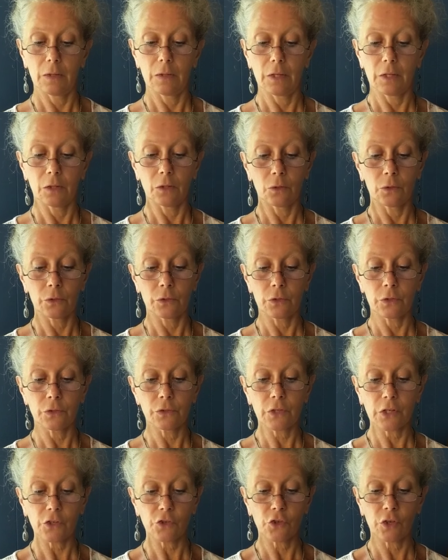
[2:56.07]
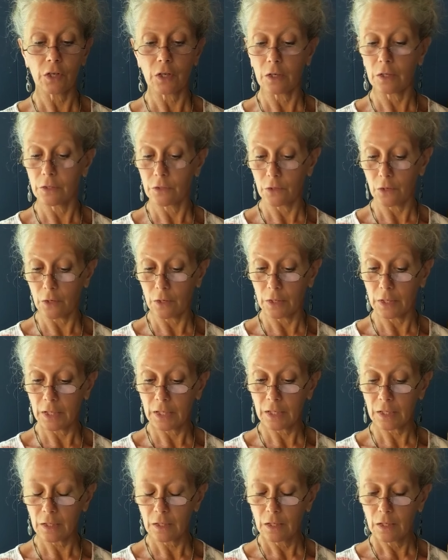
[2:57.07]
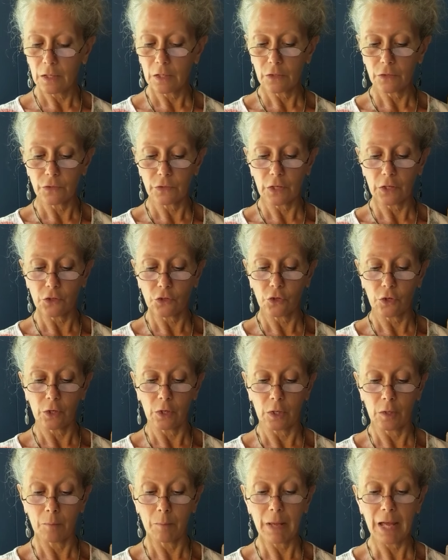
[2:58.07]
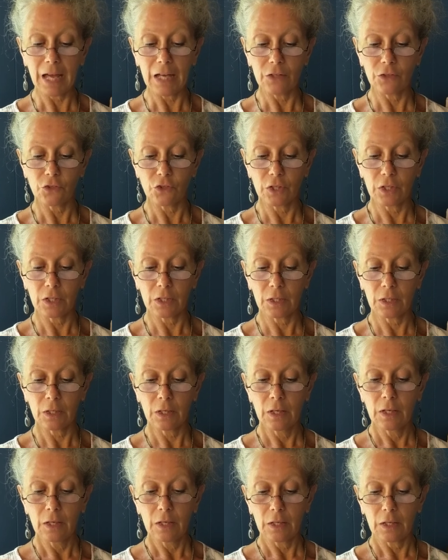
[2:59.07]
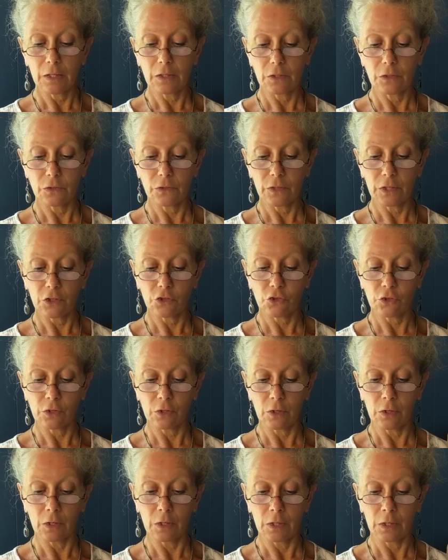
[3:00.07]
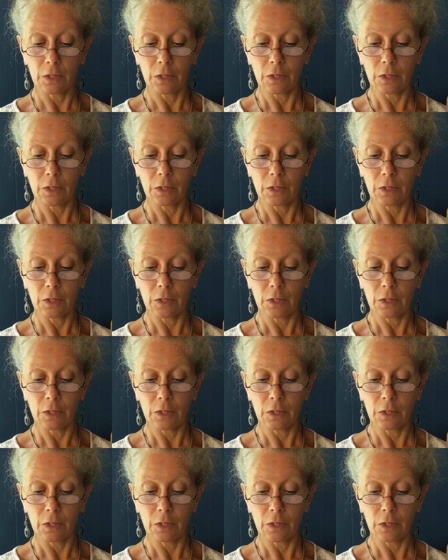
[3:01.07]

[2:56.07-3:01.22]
Then there's a section on darning, a section on patching, and a section on